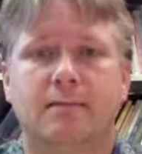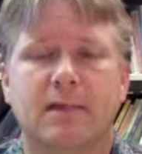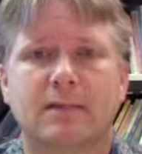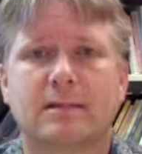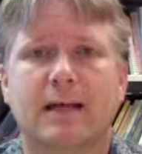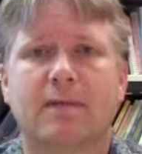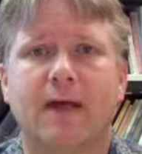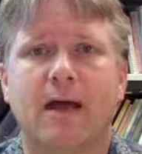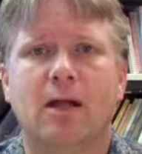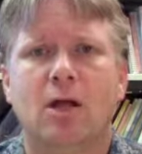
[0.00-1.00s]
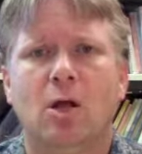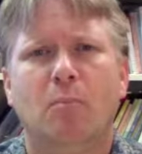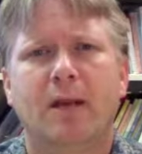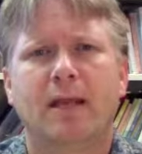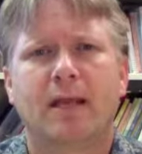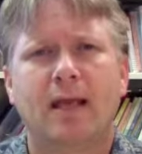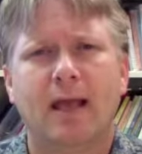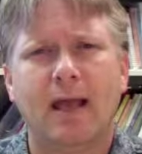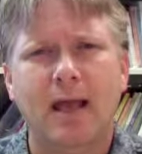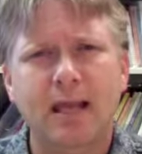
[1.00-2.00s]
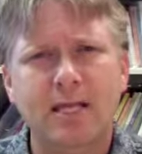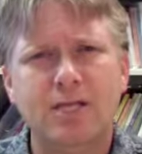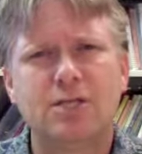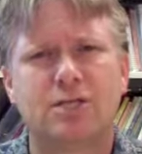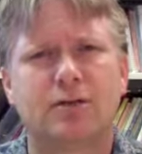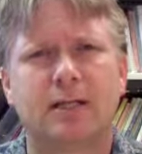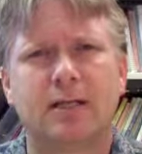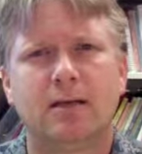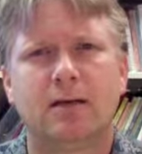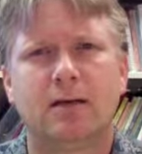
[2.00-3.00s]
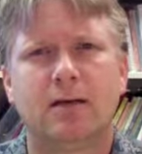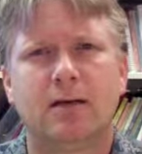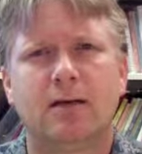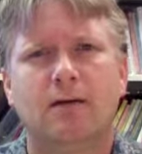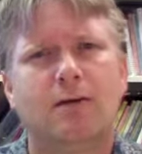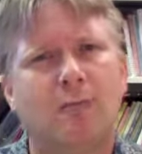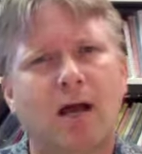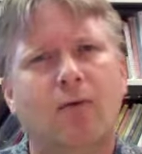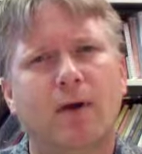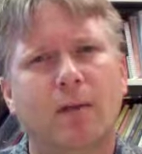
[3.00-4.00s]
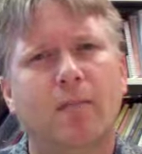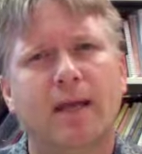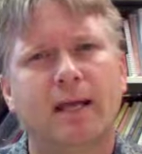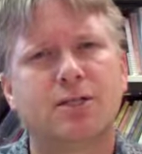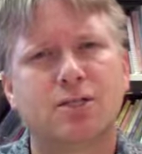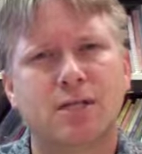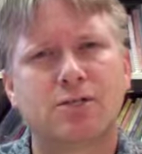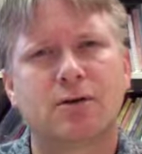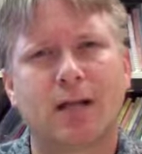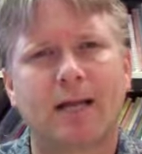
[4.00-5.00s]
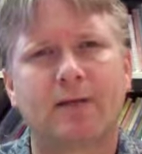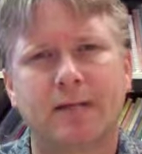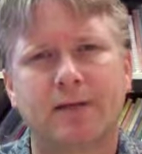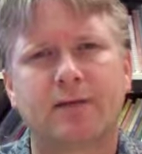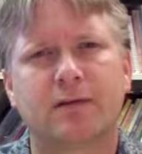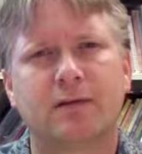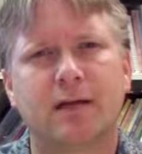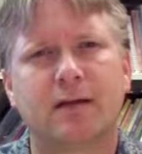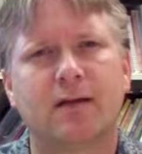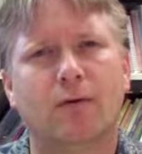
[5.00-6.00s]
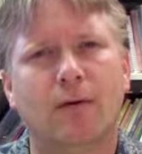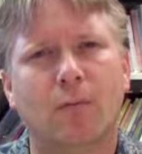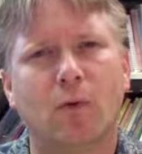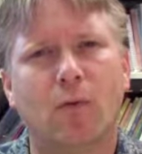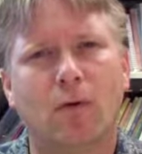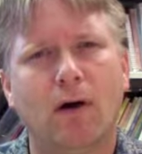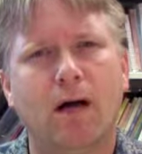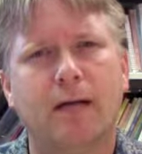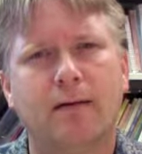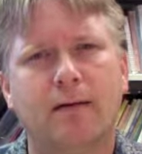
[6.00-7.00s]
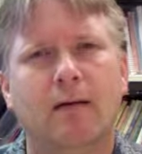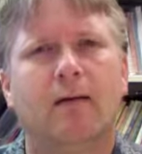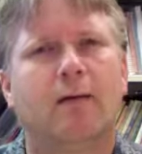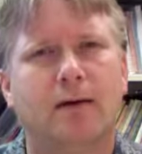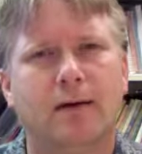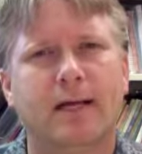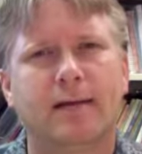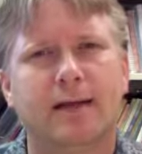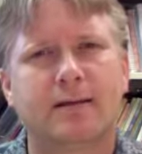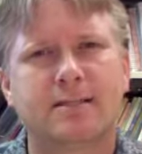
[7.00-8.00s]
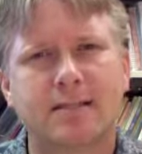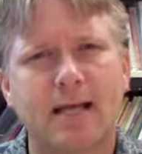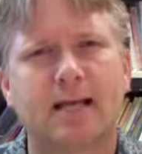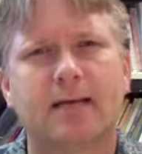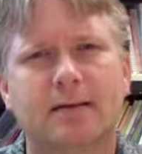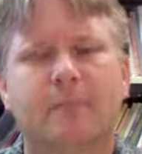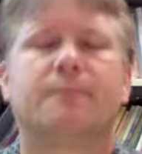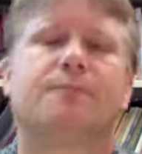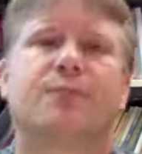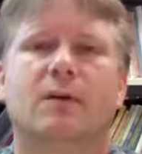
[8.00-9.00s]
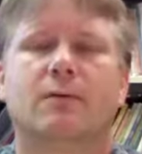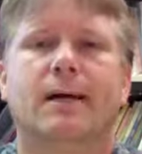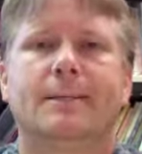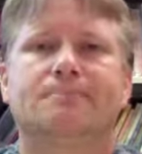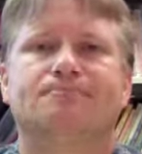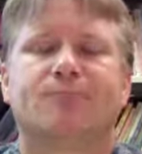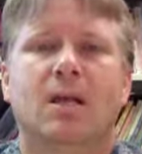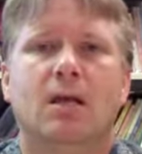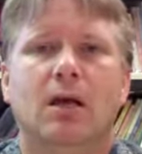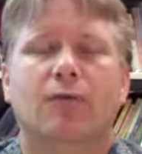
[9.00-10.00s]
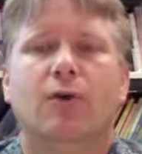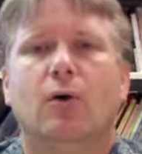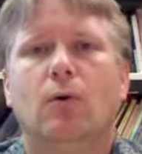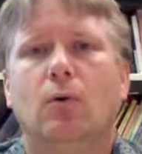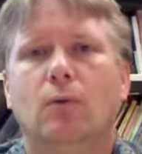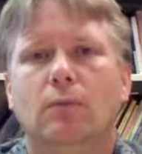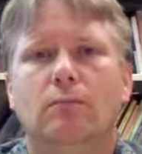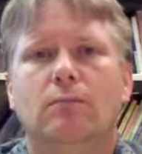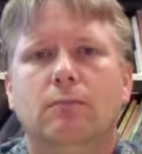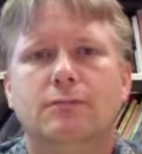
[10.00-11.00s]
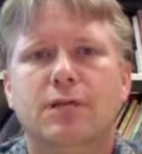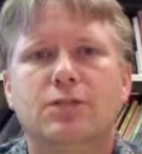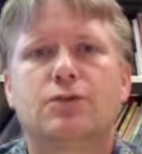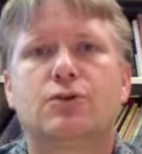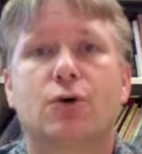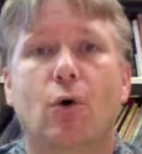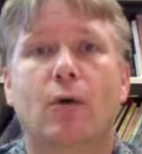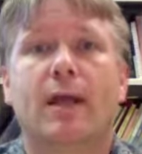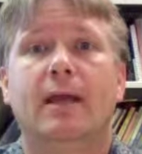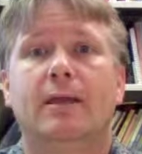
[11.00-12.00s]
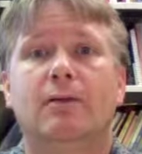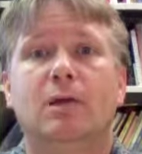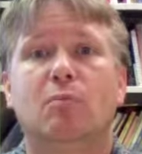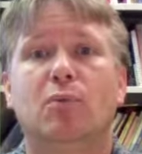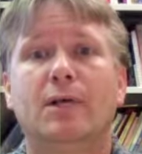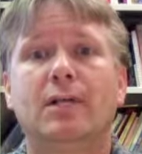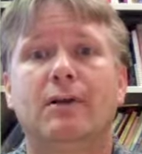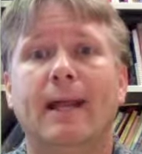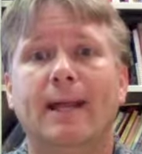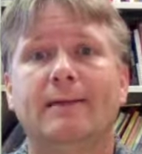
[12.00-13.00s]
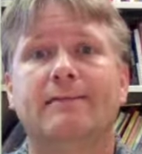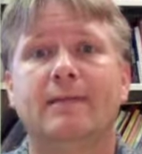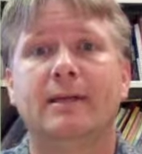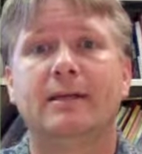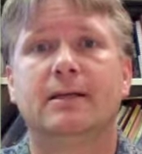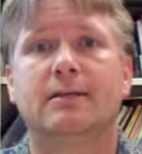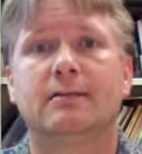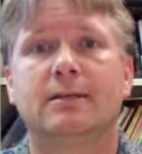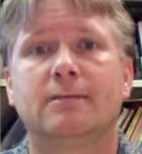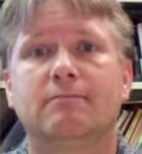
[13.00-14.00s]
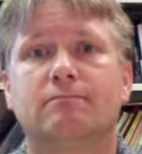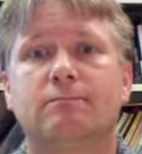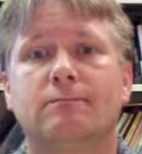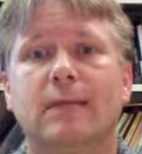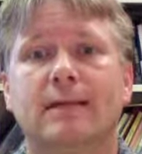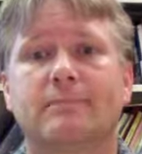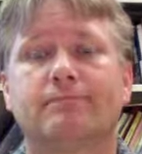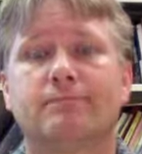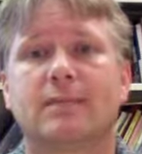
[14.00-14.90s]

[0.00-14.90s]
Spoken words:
and things like that. But occasionally, you might want to make a gesture like this to say, number one, and second, right? So gestures are okay. You can bring your hands in to like